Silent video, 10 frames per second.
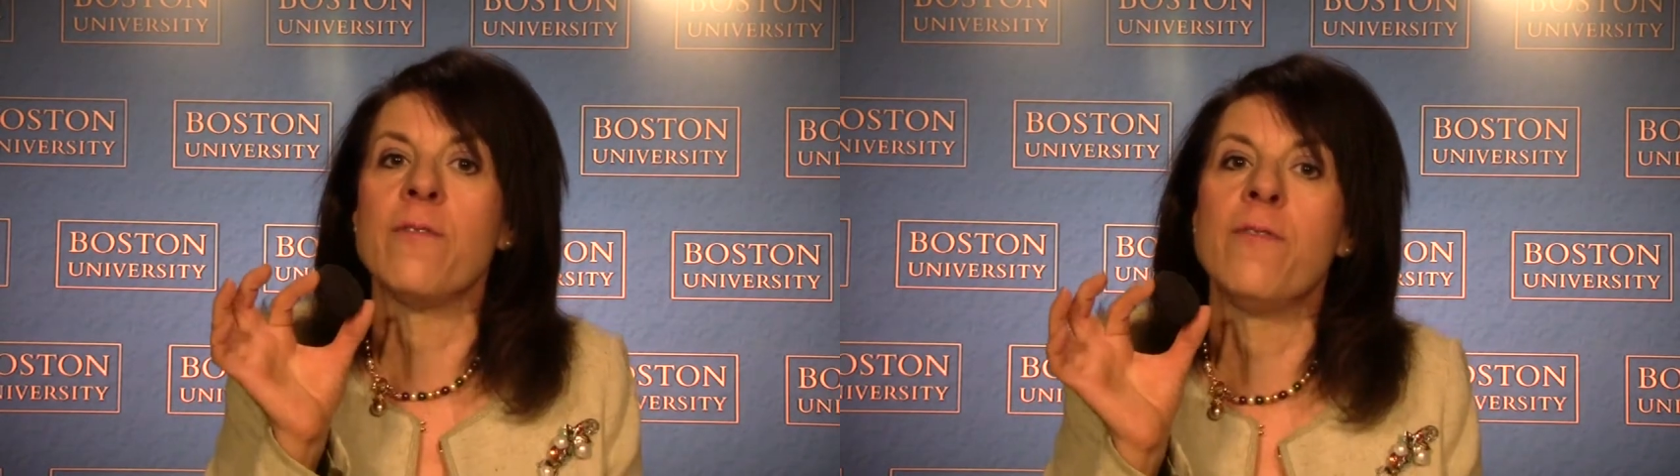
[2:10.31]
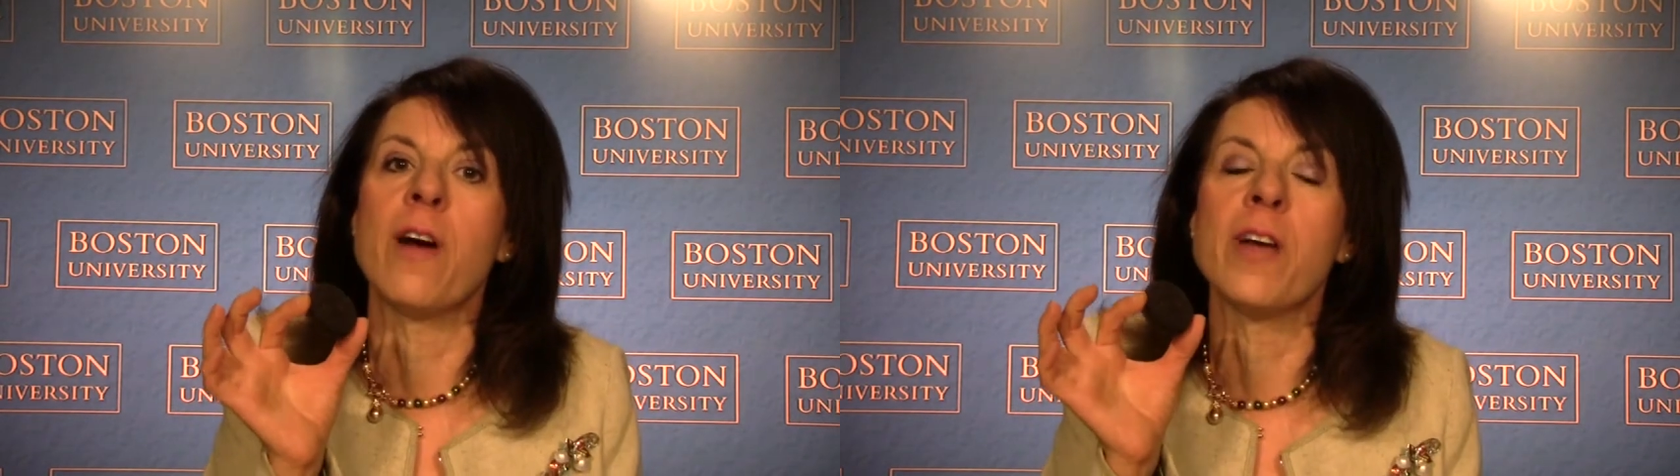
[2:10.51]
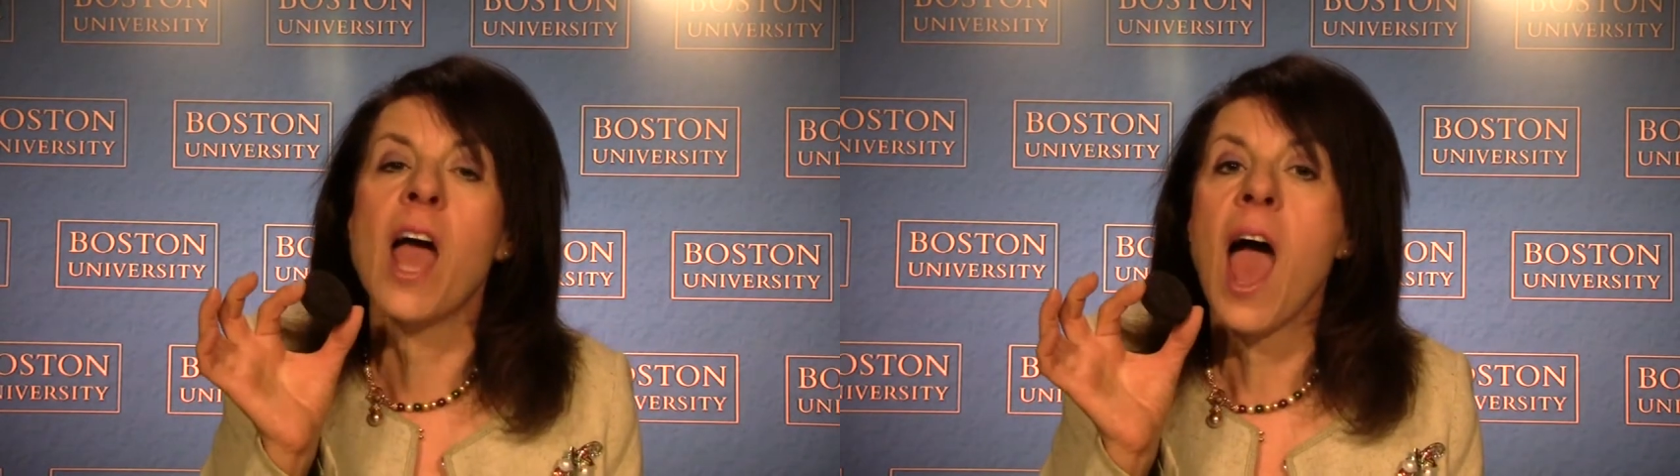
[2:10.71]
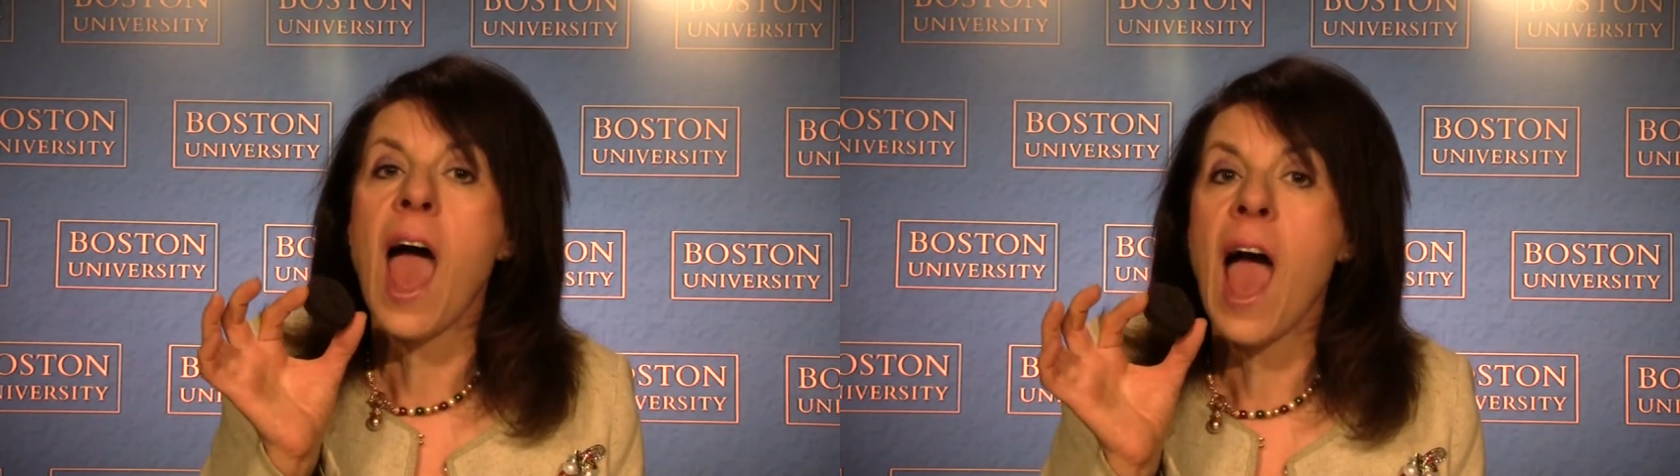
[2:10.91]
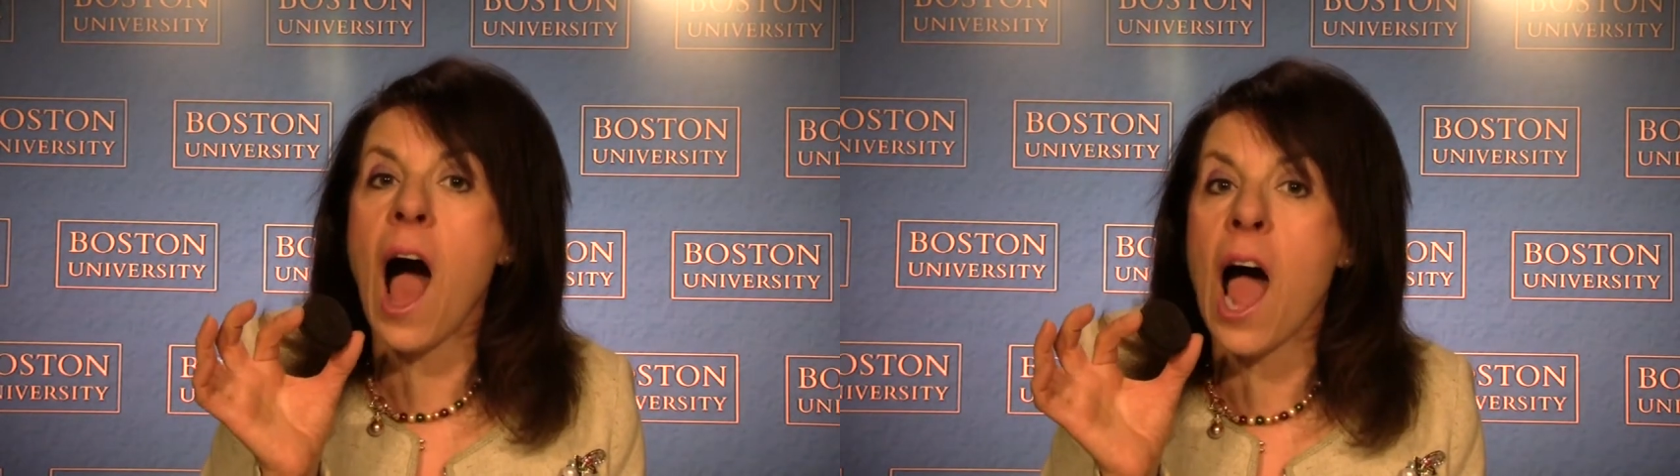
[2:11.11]
very
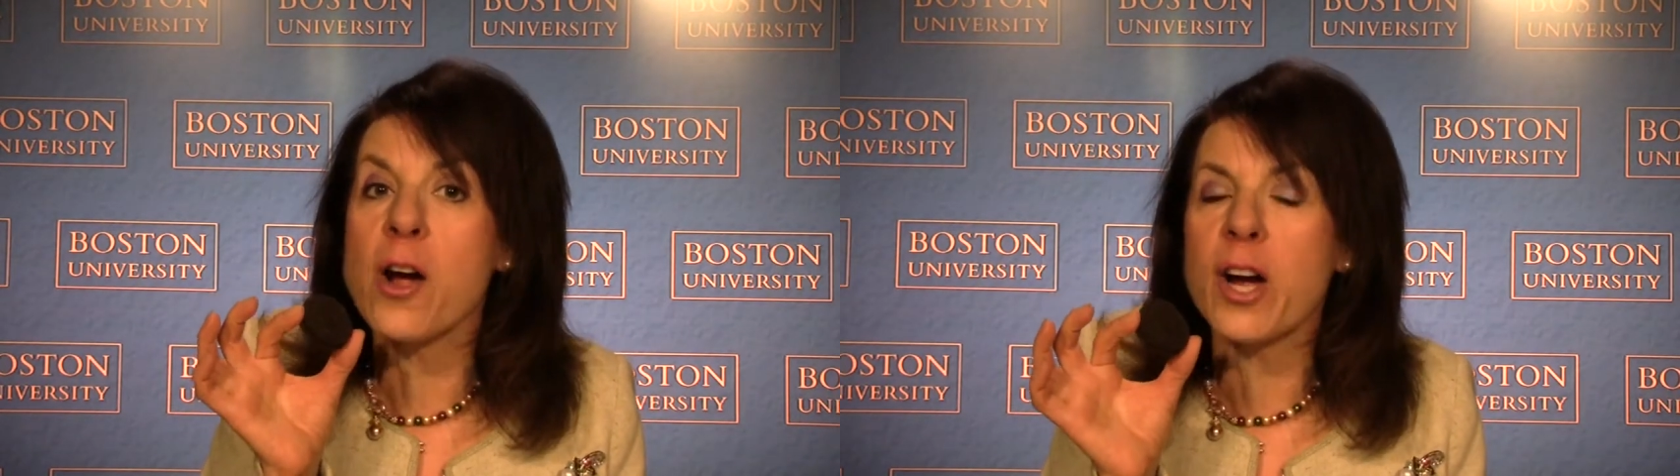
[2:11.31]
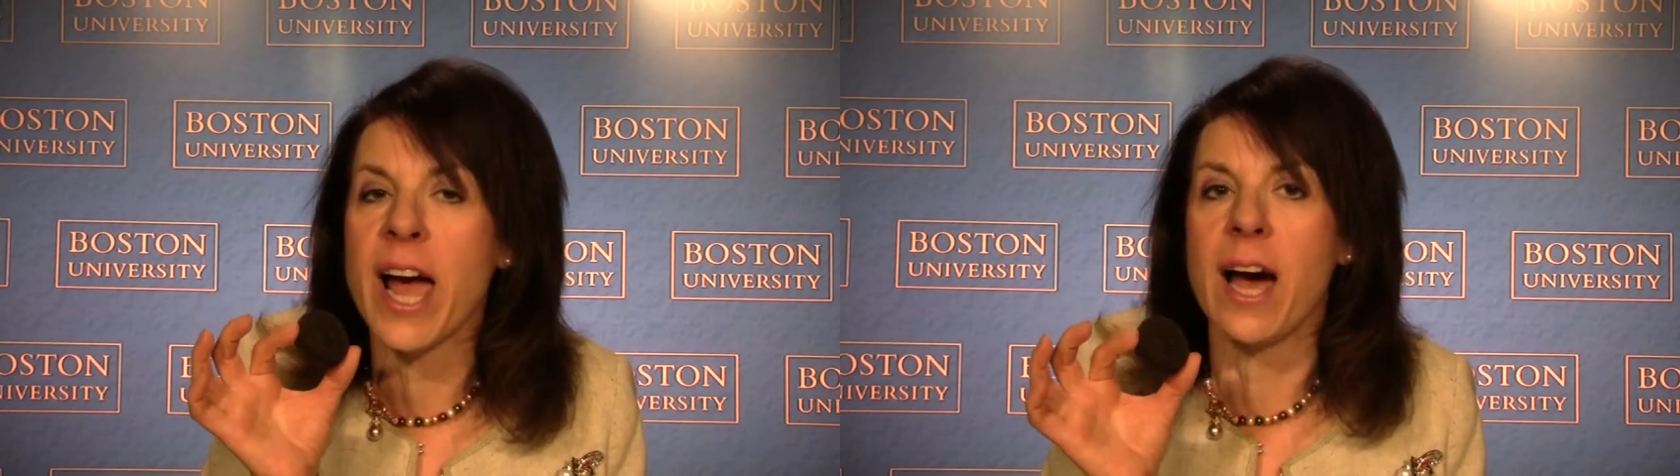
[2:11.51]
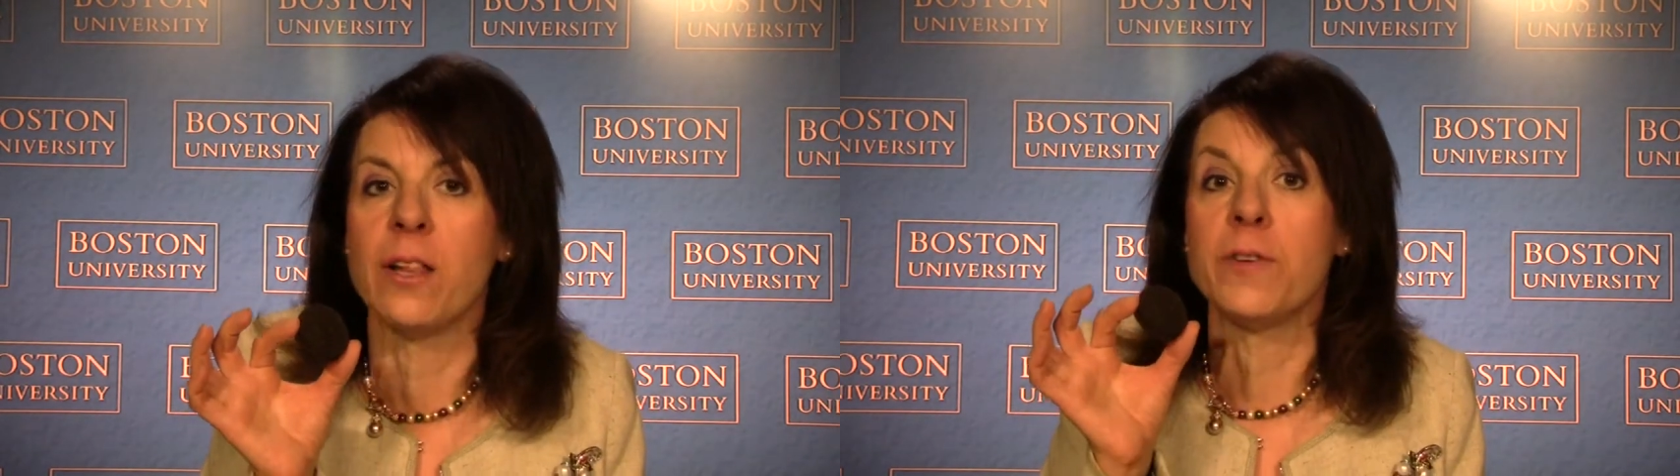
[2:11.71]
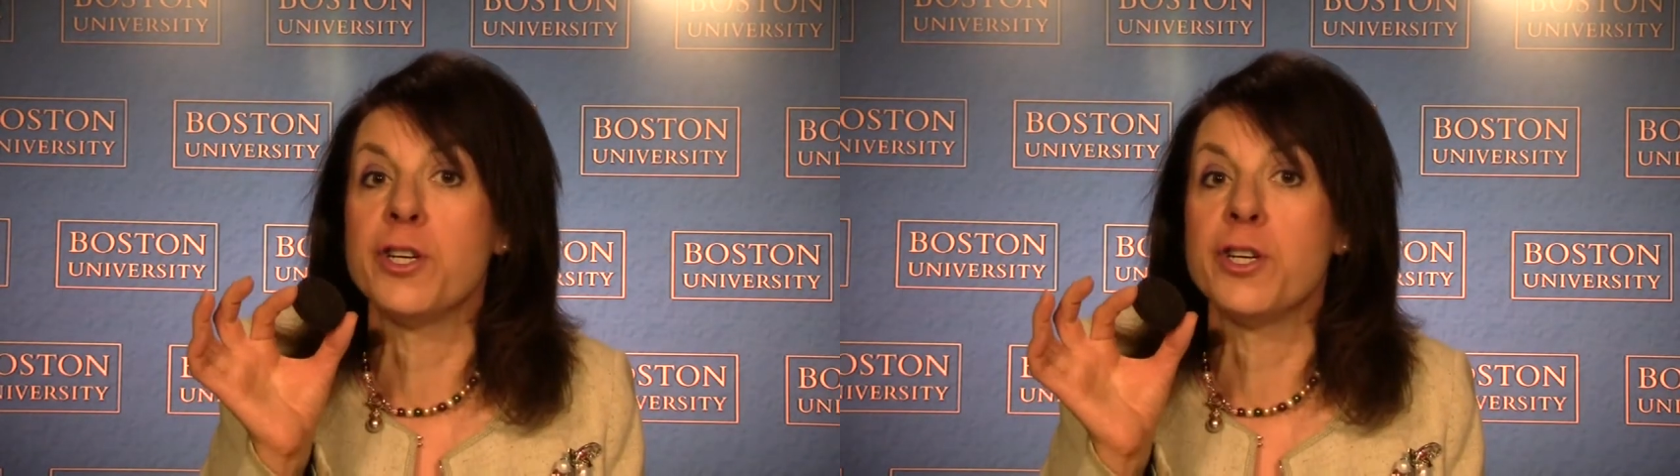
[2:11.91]
higher calorie,